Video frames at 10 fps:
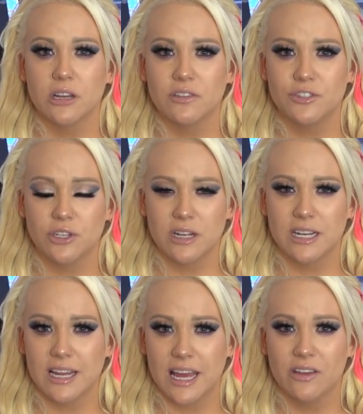of John
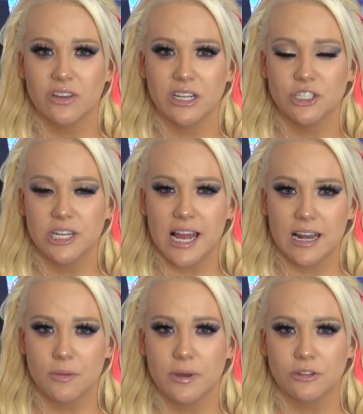and I having a
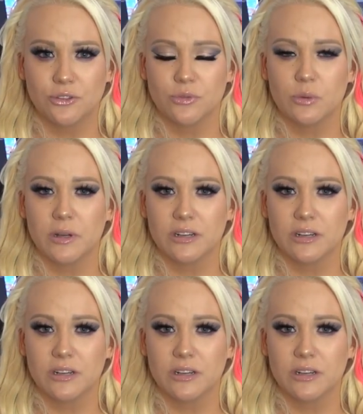chat about Jerome,